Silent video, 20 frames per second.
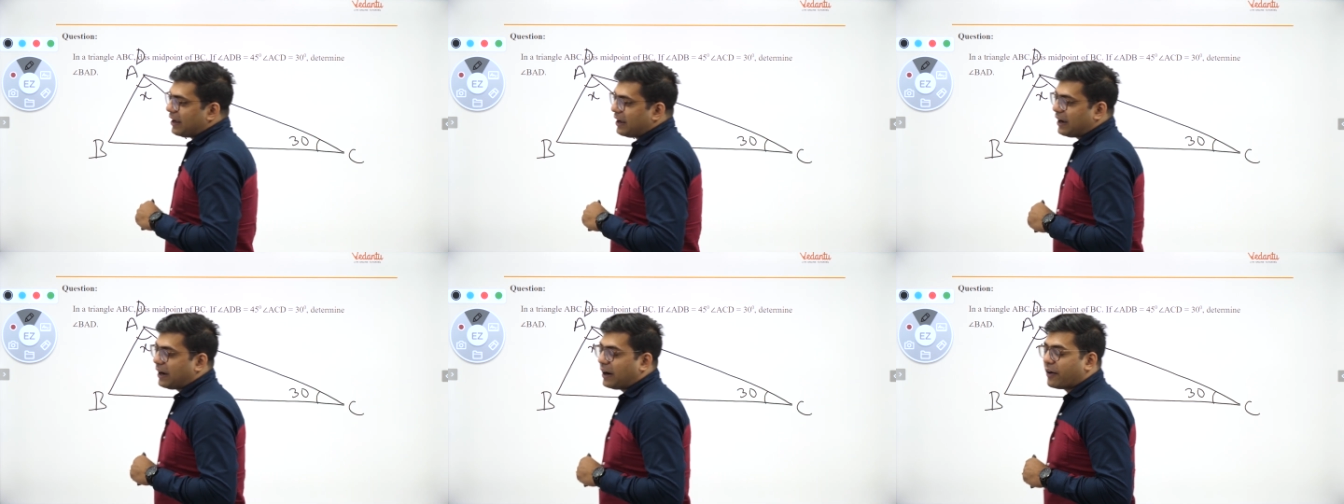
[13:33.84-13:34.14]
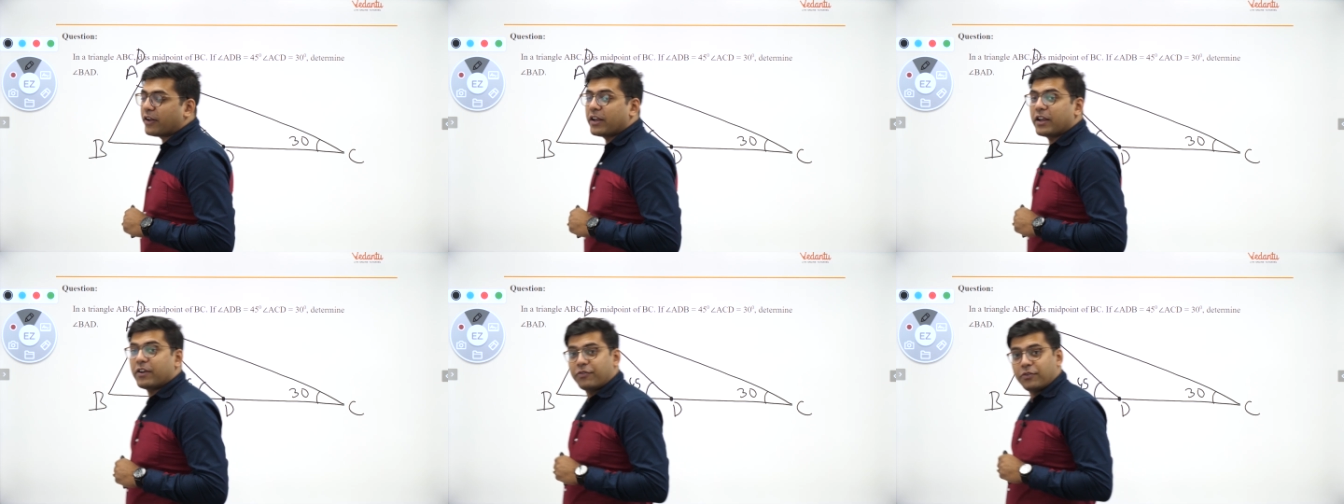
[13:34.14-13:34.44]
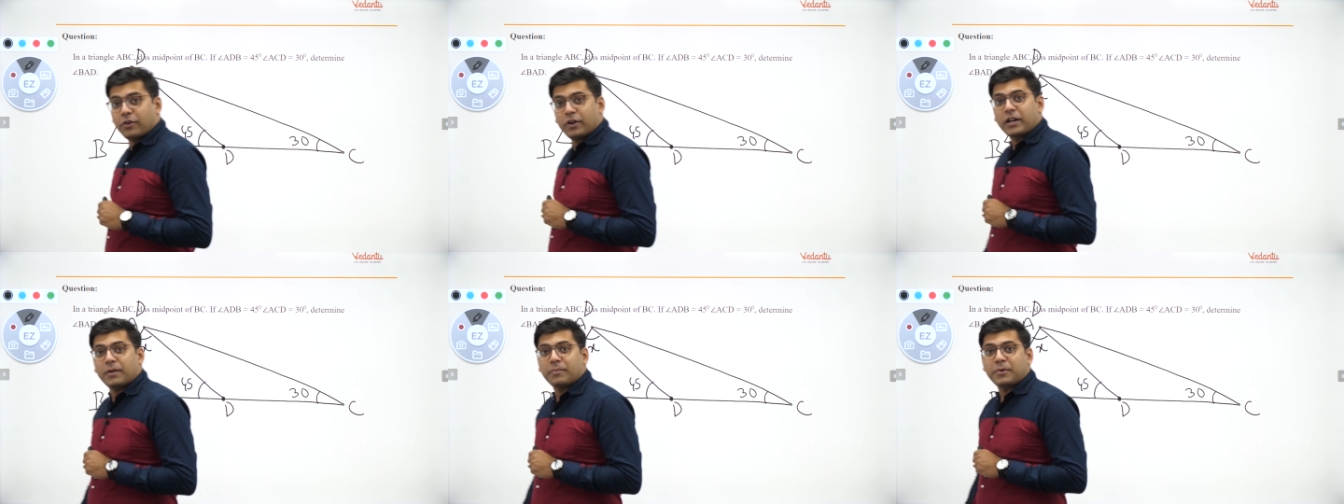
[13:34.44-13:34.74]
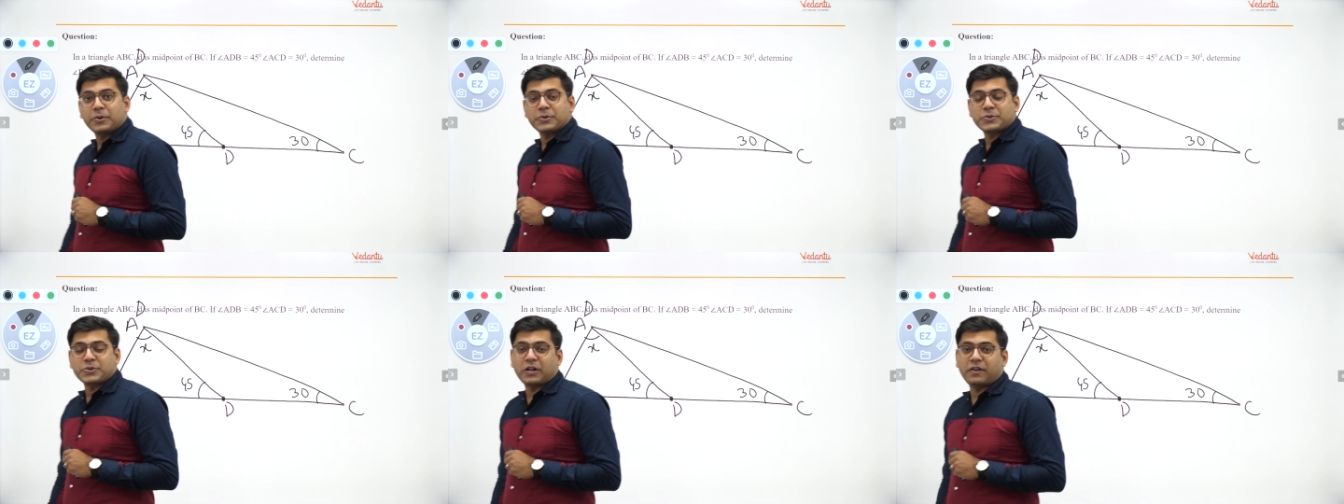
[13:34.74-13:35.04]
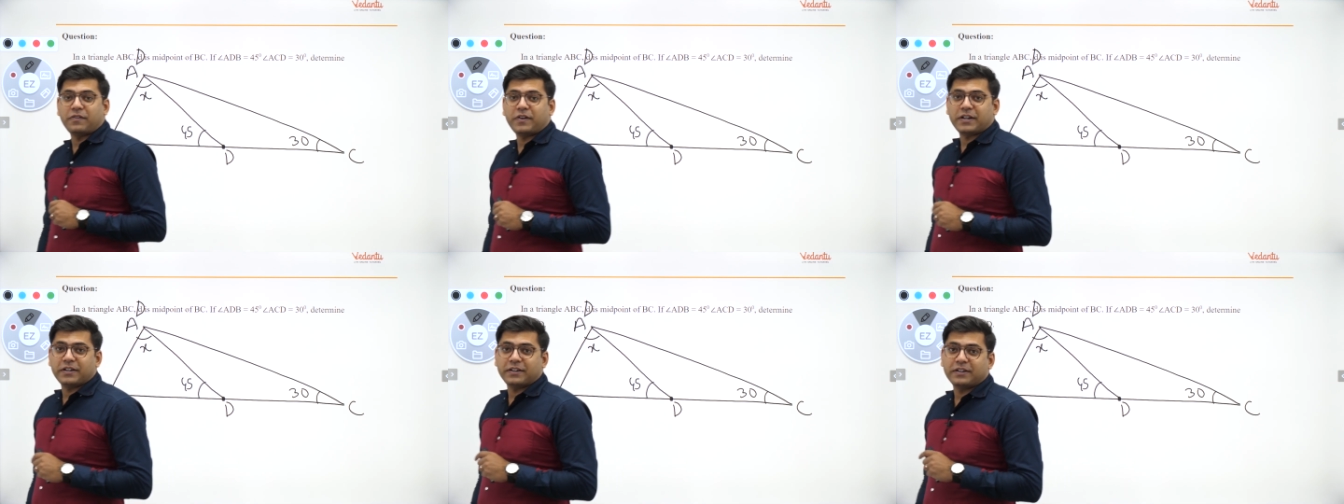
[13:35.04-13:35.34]
And if you are able to
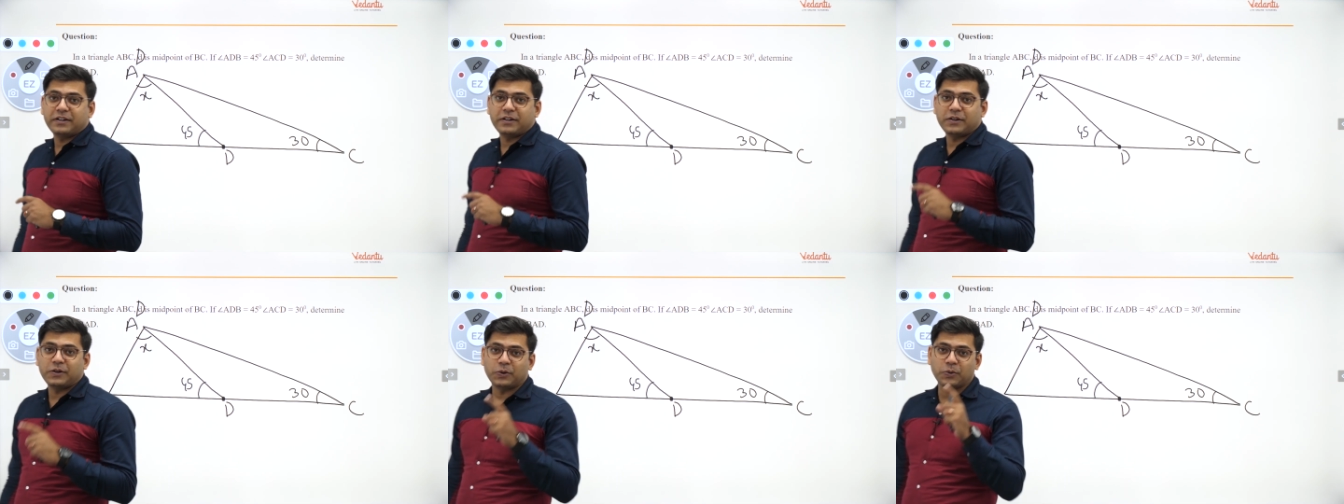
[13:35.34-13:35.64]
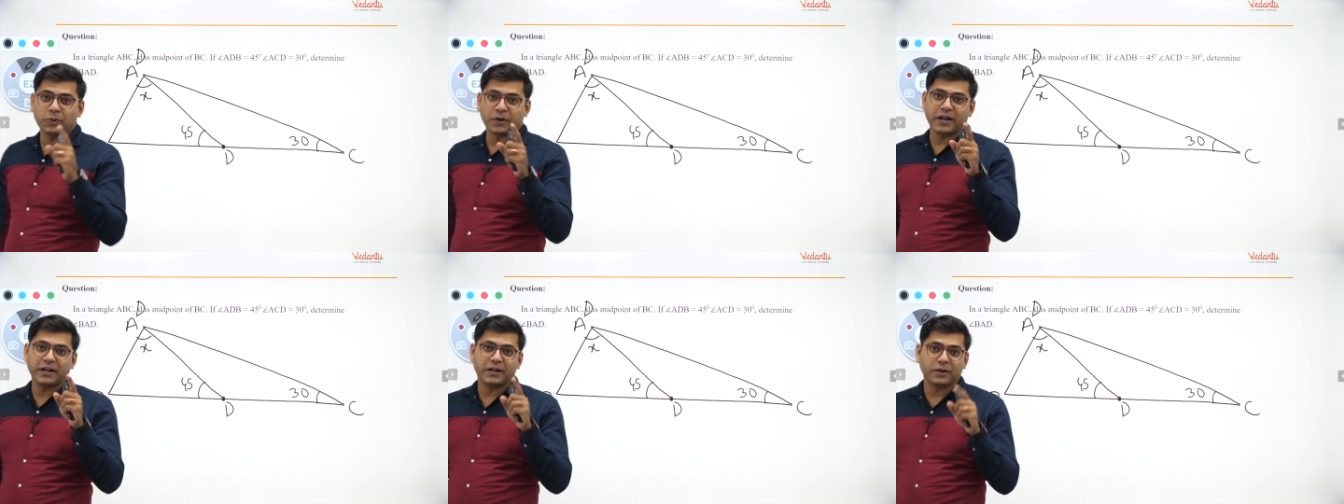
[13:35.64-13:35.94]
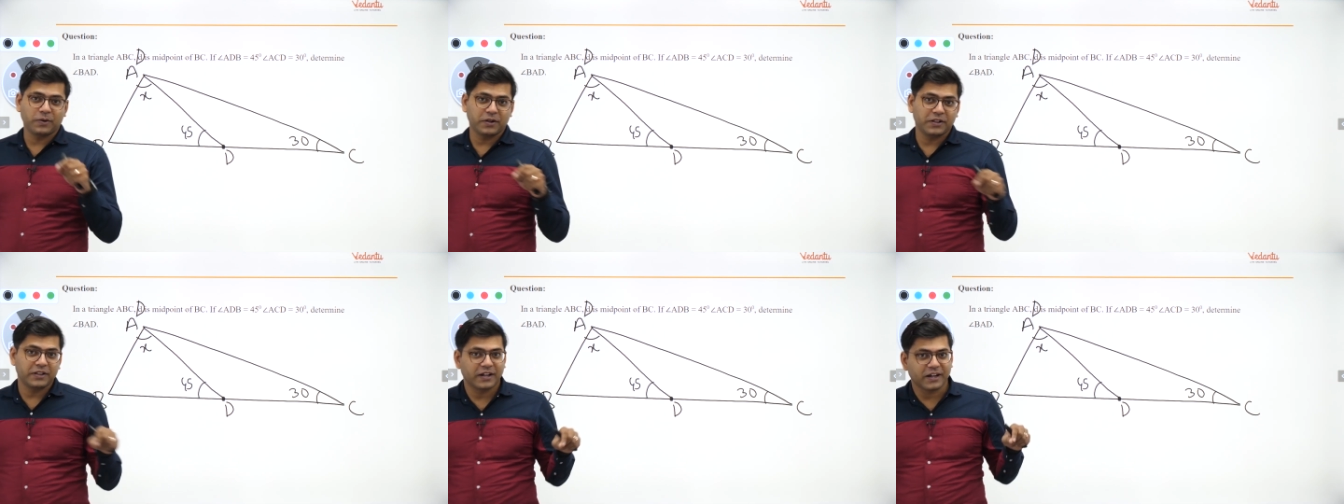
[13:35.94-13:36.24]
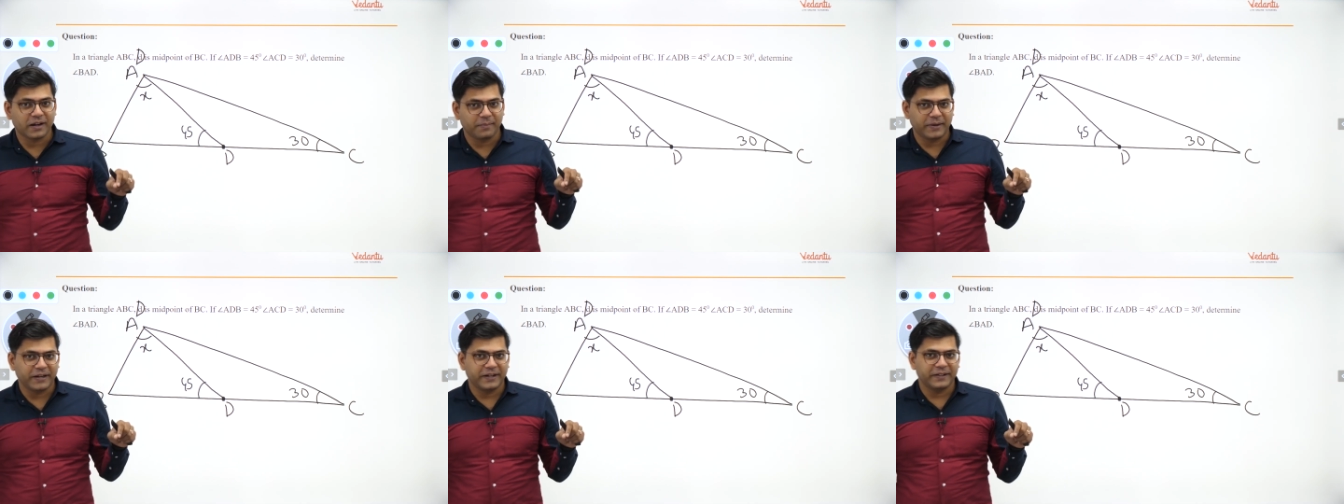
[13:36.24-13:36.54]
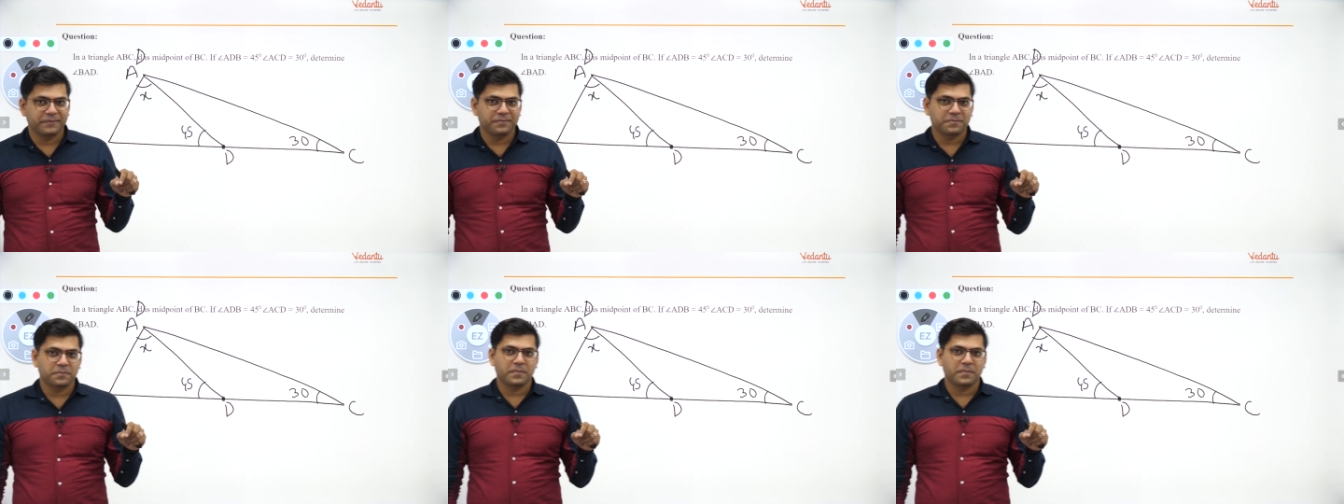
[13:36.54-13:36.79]
solve it, do write down in the comment.